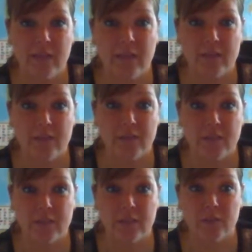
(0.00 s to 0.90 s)
I live
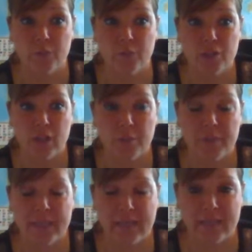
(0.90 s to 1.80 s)
in British
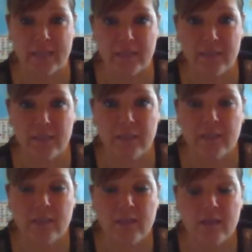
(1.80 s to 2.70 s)
Columbia, Canada,
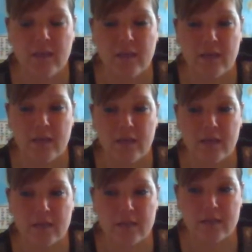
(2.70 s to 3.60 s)

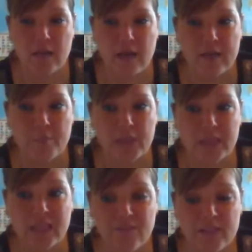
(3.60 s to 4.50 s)
and I am
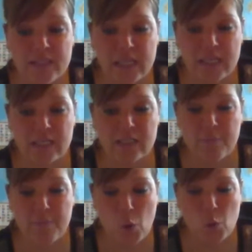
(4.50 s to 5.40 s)
11
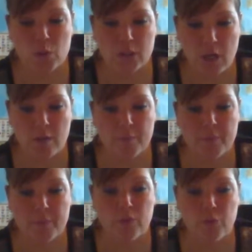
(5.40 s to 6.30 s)
days post-op
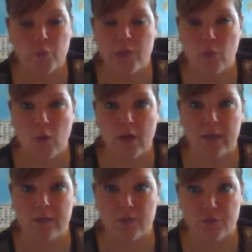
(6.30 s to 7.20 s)

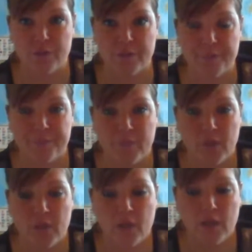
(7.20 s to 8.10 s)
RNY surgery.
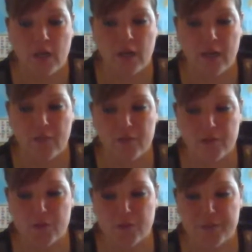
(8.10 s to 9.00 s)
I had the
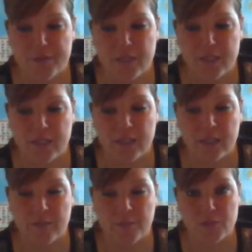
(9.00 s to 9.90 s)
surgery done
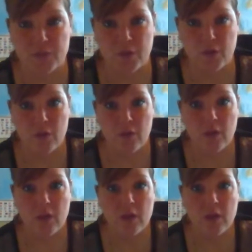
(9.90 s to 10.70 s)
in Montreal,